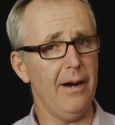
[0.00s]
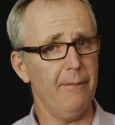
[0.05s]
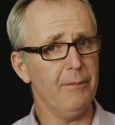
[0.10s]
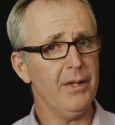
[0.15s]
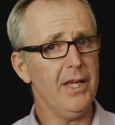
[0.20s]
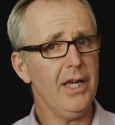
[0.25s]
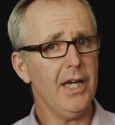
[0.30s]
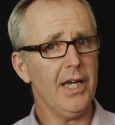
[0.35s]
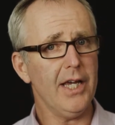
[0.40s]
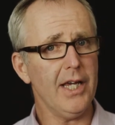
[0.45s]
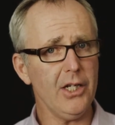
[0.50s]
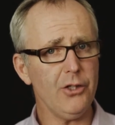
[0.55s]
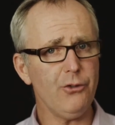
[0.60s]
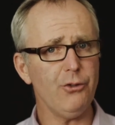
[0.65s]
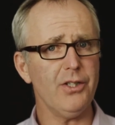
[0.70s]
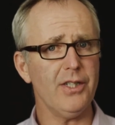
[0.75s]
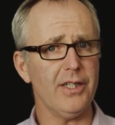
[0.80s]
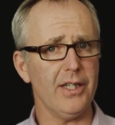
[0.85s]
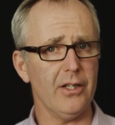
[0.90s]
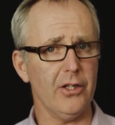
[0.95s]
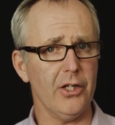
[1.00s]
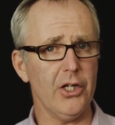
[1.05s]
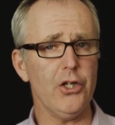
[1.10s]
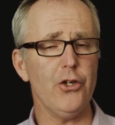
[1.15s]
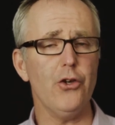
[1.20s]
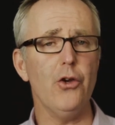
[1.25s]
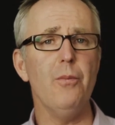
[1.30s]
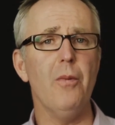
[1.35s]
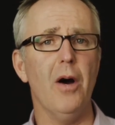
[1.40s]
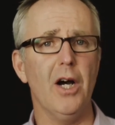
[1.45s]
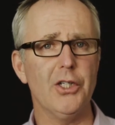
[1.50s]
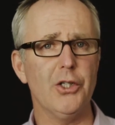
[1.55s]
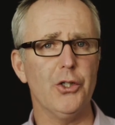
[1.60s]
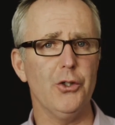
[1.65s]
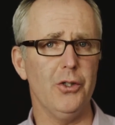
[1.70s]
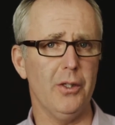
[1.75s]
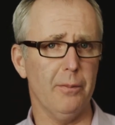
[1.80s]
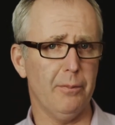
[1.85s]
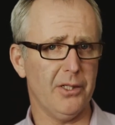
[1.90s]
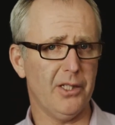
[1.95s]
Now, interestingly, you
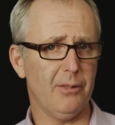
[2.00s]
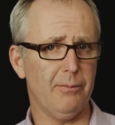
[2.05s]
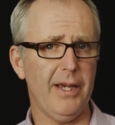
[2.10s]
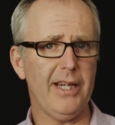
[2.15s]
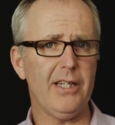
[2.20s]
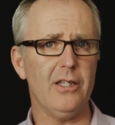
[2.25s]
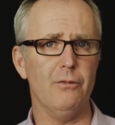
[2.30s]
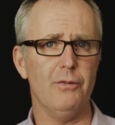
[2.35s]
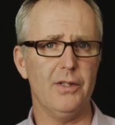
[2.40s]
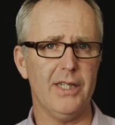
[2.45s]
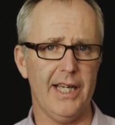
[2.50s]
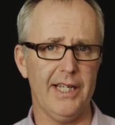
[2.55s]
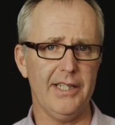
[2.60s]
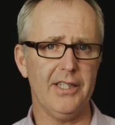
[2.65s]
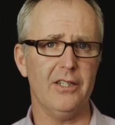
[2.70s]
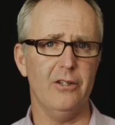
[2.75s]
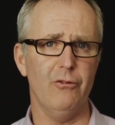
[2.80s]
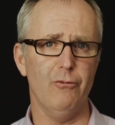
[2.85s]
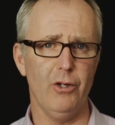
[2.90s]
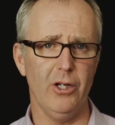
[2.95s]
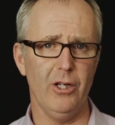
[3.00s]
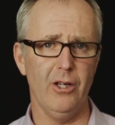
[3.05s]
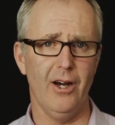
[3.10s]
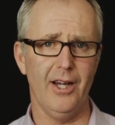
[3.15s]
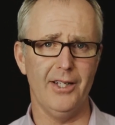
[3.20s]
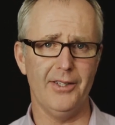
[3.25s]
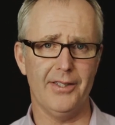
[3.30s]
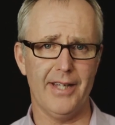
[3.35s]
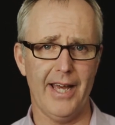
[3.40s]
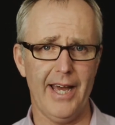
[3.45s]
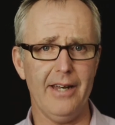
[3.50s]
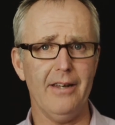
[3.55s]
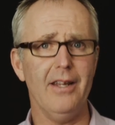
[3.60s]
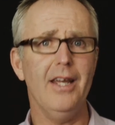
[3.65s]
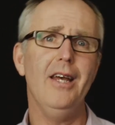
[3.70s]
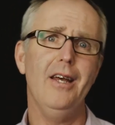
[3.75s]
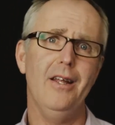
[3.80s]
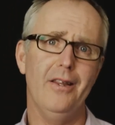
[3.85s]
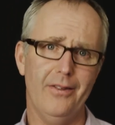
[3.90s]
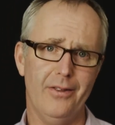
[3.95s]
might do the perspective test and realise
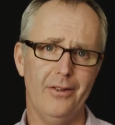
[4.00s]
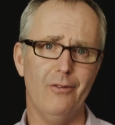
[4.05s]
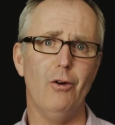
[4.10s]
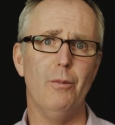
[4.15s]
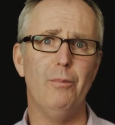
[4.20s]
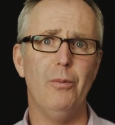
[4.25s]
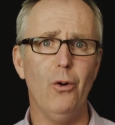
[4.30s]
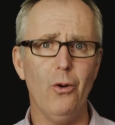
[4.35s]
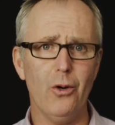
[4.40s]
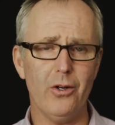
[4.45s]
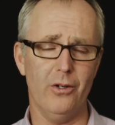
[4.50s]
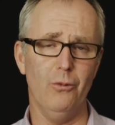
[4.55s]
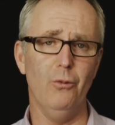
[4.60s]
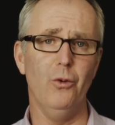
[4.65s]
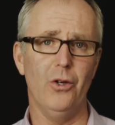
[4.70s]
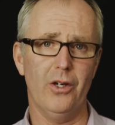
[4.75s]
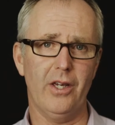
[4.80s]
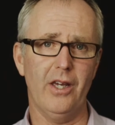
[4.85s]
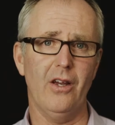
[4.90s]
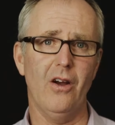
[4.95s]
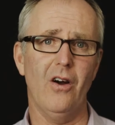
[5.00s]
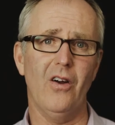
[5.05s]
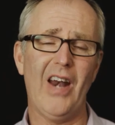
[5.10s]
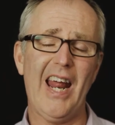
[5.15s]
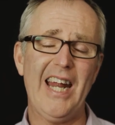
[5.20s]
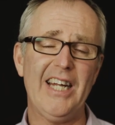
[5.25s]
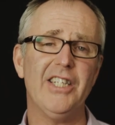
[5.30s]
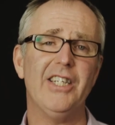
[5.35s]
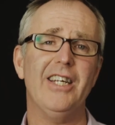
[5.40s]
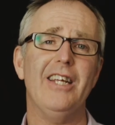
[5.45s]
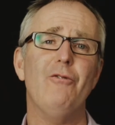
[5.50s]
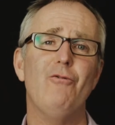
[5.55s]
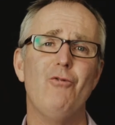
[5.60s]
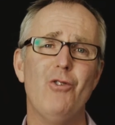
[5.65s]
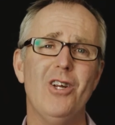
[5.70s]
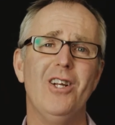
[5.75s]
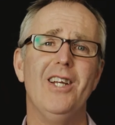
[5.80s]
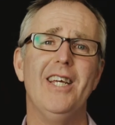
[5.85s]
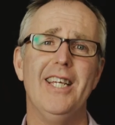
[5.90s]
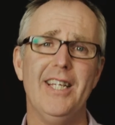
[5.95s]
that the report you're working on actually
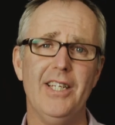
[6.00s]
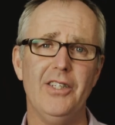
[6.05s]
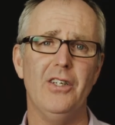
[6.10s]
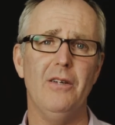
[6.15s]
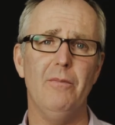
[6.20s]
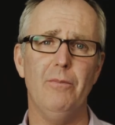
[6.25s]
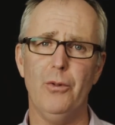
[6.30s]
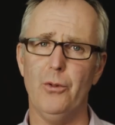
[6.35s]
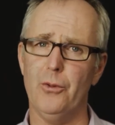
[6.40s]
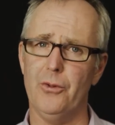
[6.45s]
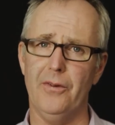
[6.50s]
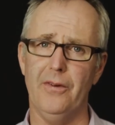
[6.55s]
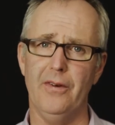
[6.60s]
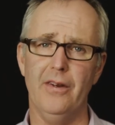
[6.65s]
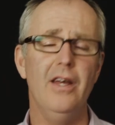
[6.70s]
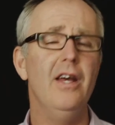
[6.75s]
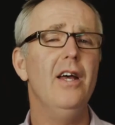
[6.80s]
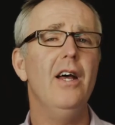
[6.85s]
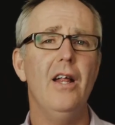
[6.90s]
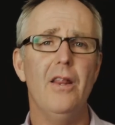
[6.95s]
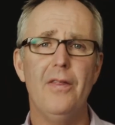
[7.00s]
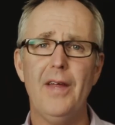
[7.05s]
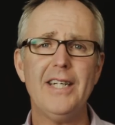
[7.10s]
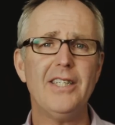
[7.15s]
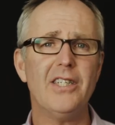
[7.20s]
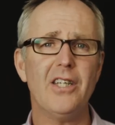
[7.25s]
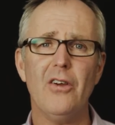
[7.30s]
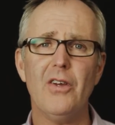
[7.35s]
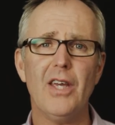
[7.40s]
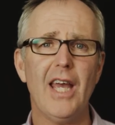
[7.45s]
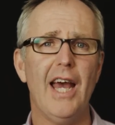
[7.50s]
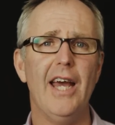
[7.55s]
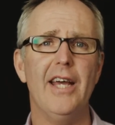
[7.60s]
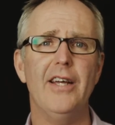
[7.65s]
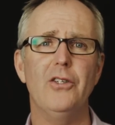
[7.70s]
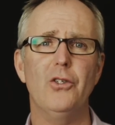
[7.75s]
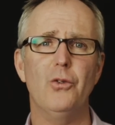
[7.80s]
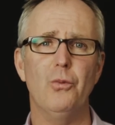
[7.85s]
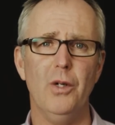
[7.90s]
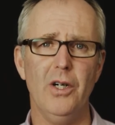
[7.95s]
really is important. That's
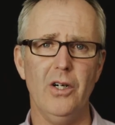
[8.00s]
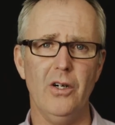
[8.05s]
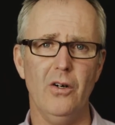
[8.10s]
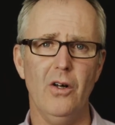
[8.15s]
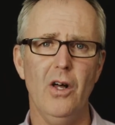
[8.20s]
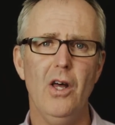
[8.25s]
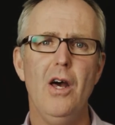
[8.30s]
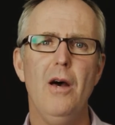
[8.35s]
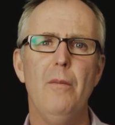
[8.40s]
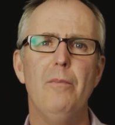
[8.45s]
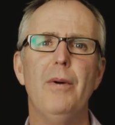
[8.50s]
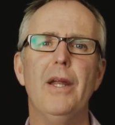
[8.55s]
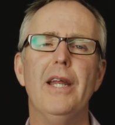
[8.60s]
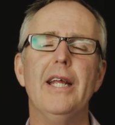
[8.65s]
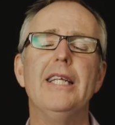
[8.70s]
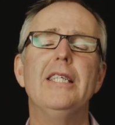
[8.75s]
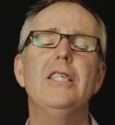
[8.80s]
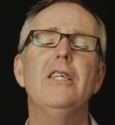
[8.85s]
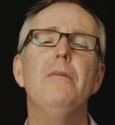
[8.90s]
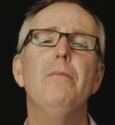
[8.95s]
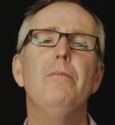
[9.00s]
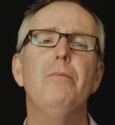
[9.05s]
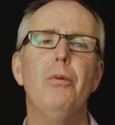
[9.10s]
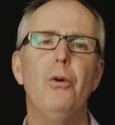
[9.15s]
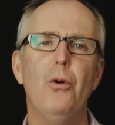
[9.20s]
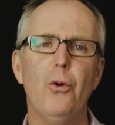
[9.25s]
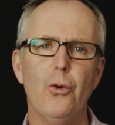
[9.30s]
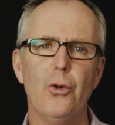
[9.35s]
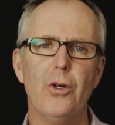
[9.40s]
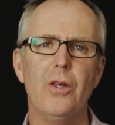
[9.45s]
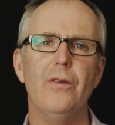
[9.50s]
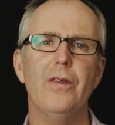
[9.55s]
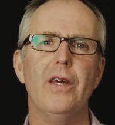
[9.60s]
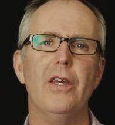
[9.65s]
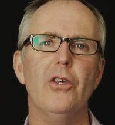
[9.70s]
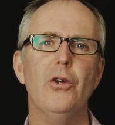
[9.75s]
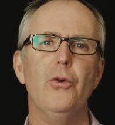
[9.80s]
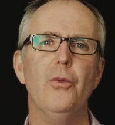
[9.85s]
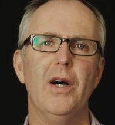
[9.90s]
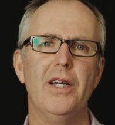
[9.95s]
okay as well, but it's
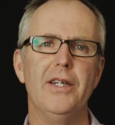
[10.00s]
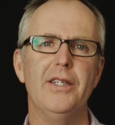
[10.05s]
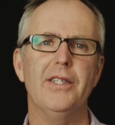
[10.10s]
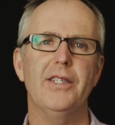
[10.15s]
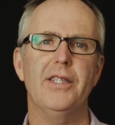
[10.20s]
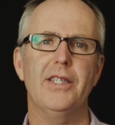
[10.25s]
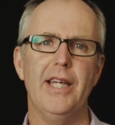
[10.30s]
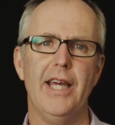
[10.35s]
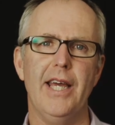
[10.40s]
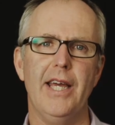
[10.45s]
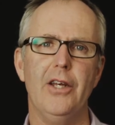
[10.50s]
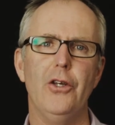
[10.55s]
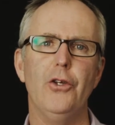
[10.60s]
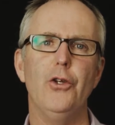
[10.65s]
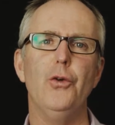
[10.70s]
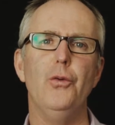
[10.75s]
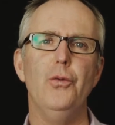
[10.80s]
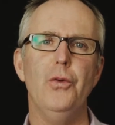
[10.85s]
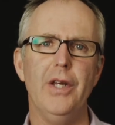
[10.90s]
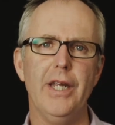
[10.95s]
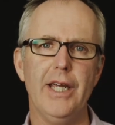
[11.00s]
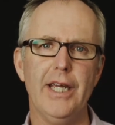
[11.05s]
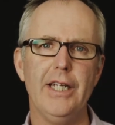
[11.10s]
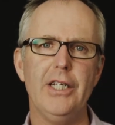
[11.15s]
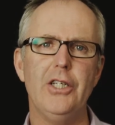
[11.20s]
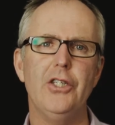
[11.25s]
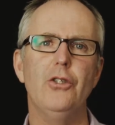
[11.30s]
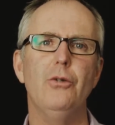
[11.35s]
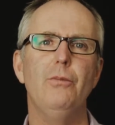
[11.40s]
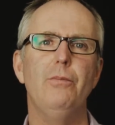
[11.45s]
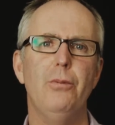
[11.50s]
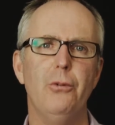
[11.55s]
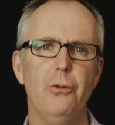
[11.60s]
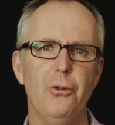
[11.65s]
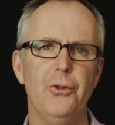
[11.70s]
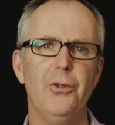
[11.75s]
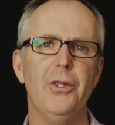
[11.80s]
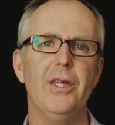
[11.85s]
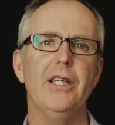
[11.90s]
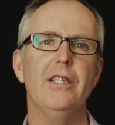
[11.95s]
important that you understand you need to
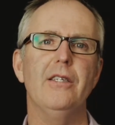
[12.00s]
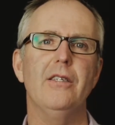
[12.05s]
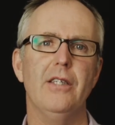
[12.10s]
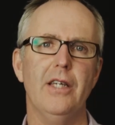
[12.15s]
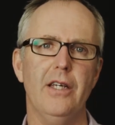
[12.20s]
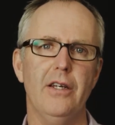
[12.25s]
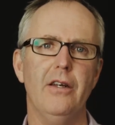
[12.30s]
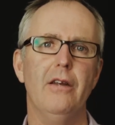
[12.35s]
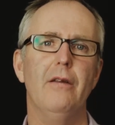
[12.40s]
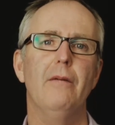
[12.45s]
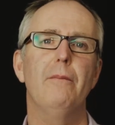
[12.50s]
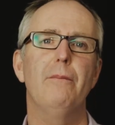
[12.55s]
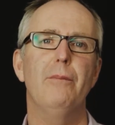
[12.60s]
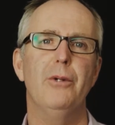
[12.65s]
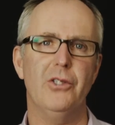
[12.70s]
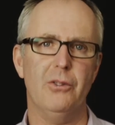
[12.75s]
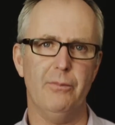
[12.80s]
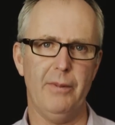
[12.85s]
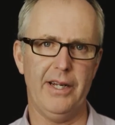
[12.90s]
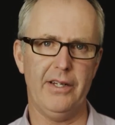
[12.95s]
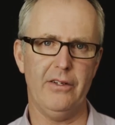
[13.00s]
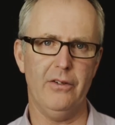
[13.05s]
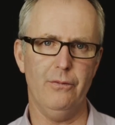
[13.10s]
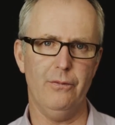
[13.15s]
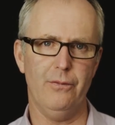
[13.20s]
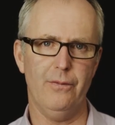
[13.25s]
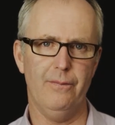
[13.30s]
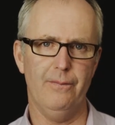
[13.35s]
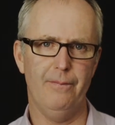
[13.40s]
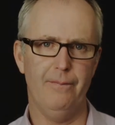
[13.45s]
put things in perspective.